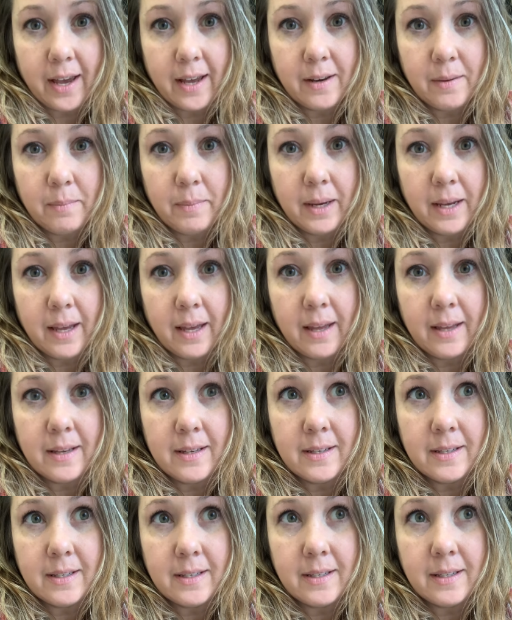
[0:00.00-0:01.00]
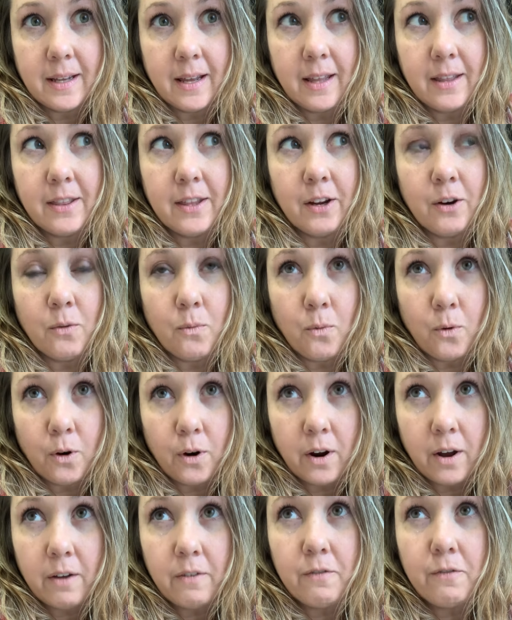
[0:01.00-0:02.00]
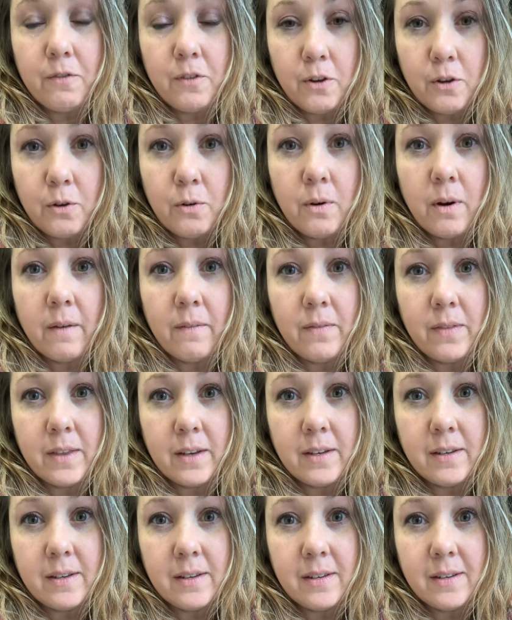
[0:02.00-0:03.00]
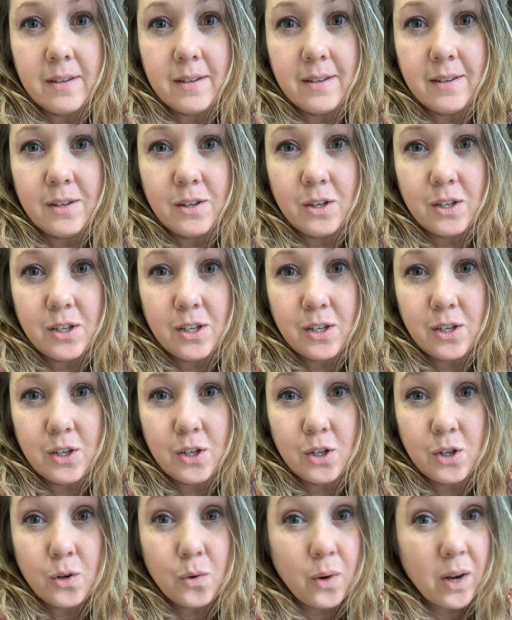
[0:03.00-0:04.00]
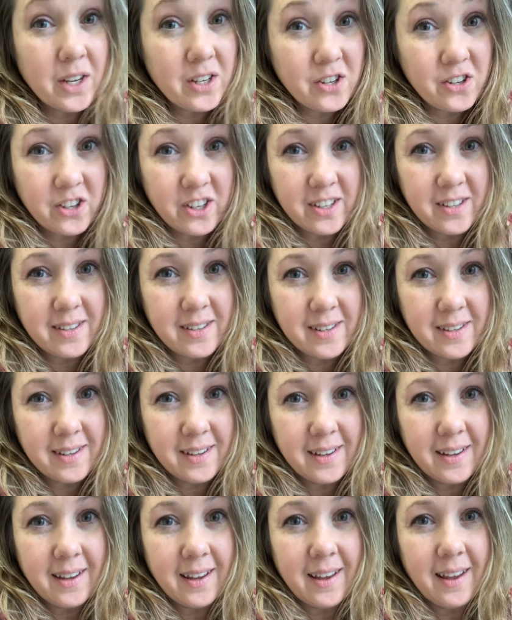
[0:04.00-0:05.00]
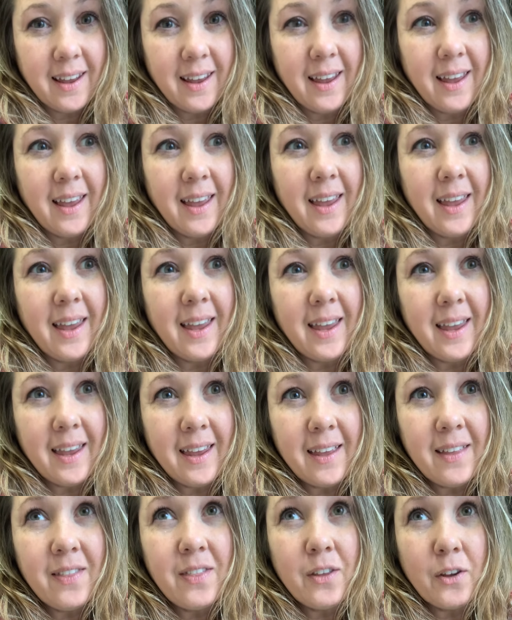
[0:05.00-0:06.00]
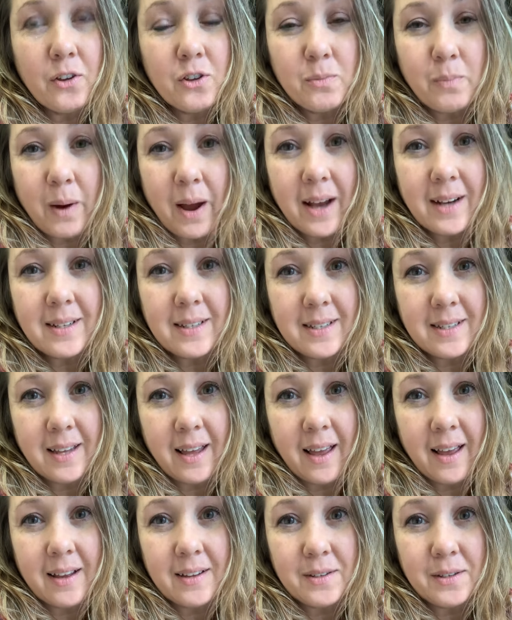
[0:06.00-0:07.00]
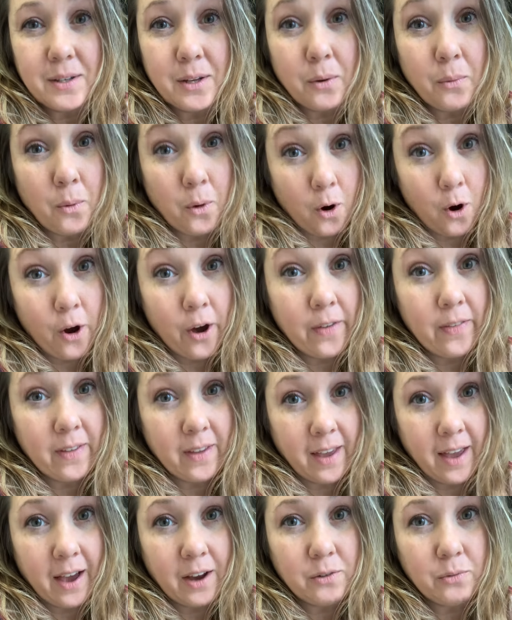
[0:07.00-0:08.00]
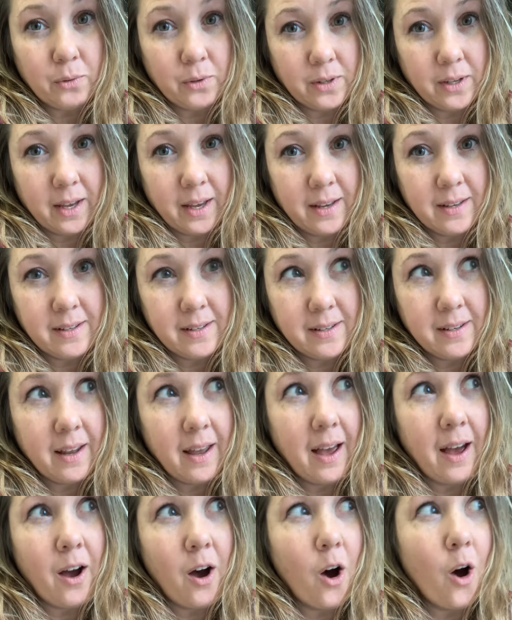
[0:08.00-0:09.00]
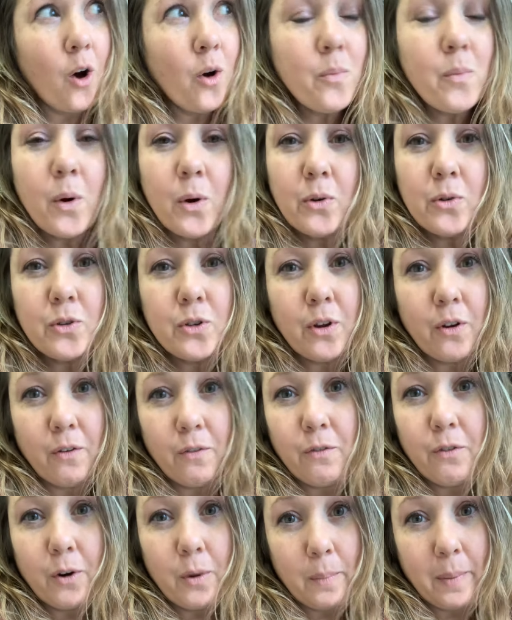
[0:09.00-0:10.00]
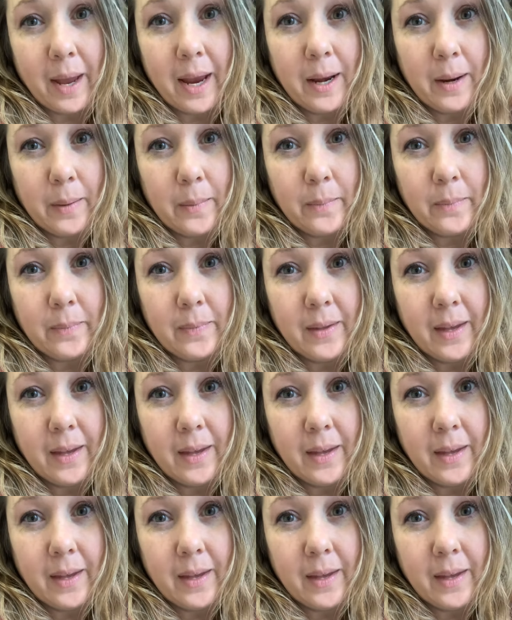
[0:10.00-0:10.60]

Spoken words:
Because there were a few of the questions in those practice tests that were on the actual test, almost verbatim.